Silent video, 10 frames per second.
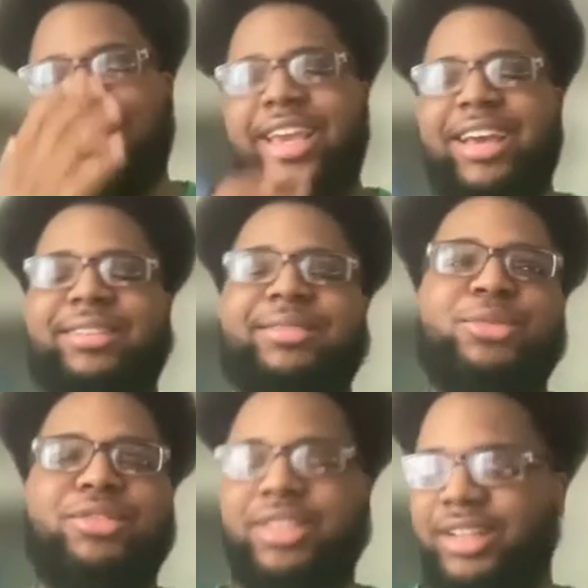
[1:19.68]
yeah,
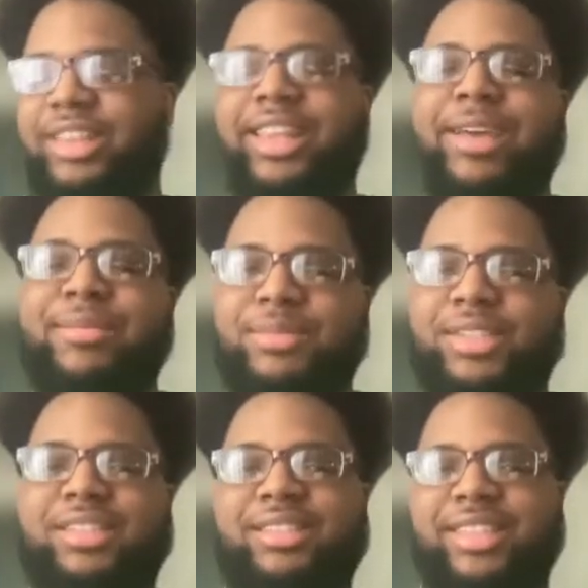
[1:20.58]
with the
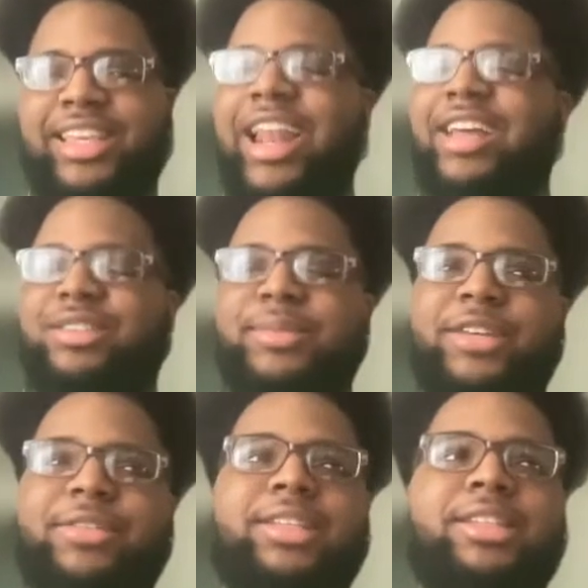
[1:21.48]
limbs, it has to
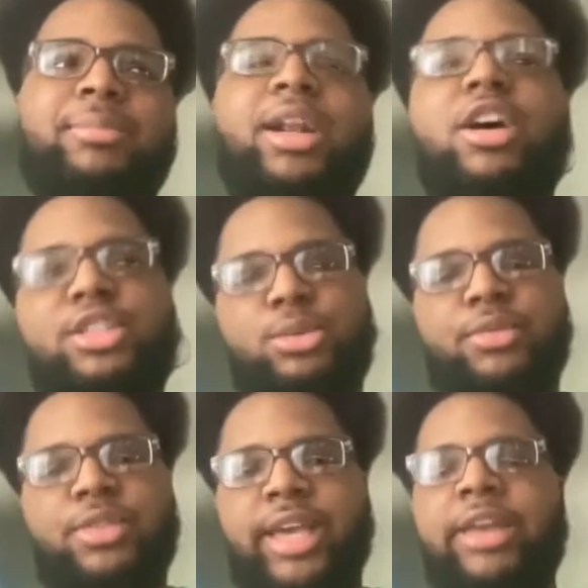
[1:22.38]
be realistic. But also
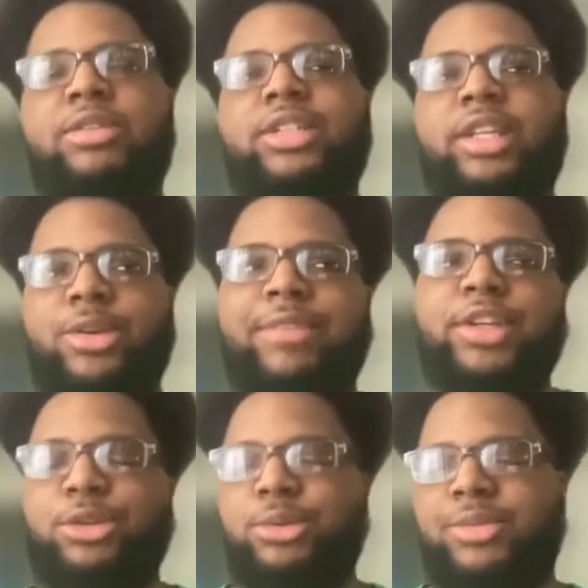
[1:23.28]
with the energy, you have
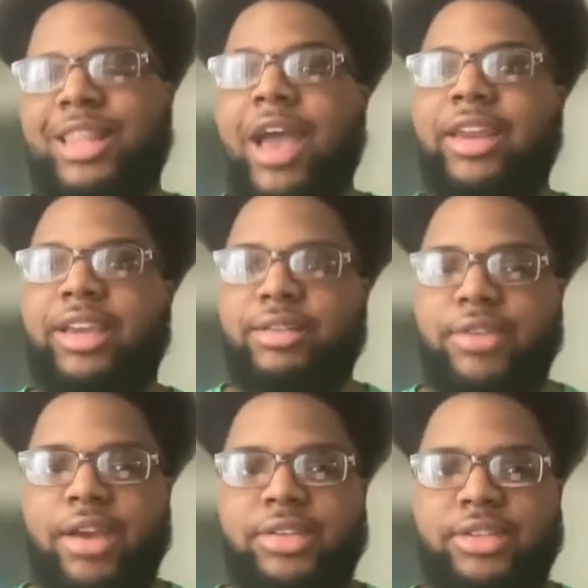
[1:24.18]
to do lighting
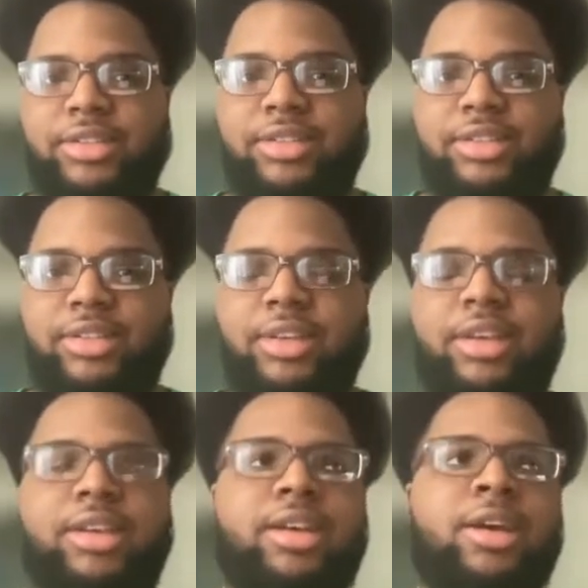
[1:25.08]
effects.
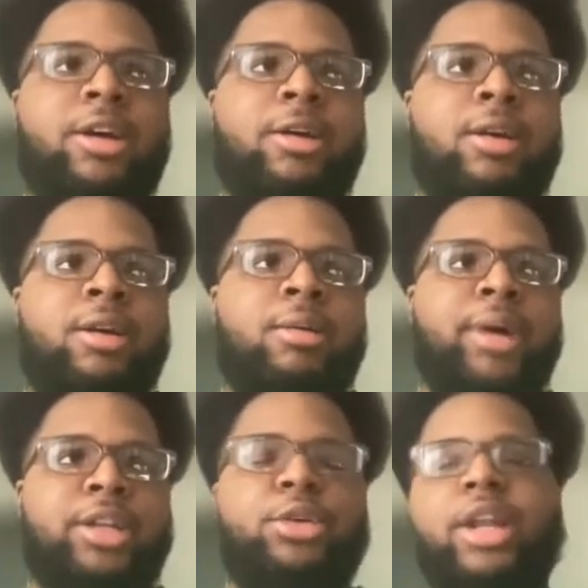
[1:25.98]

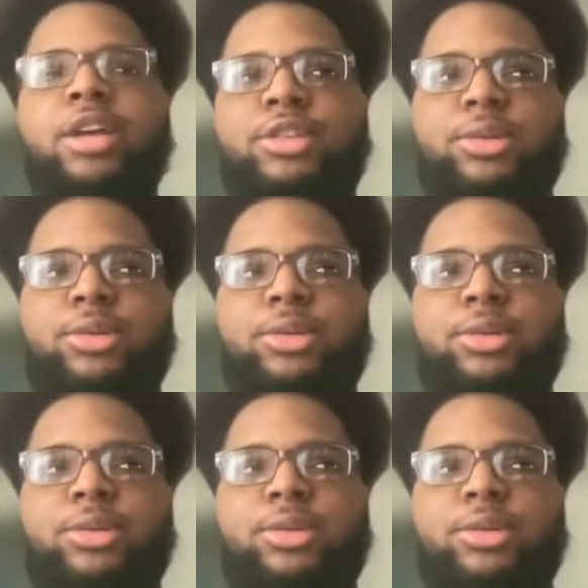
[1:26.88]
But you can also